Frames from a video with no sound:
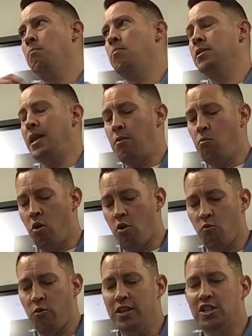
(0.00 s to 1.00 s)
but they
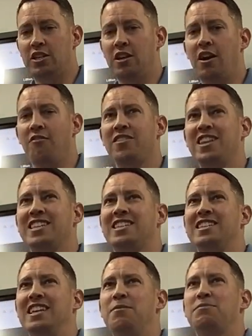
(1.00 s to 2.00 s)
weren't rigid enough and they
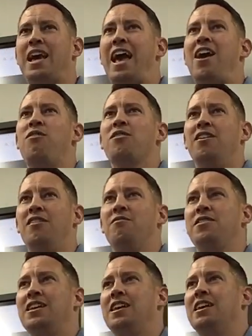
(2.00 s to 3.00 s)
slipped out
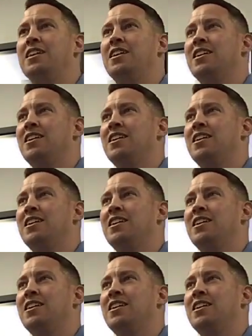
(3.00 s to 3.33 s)
of the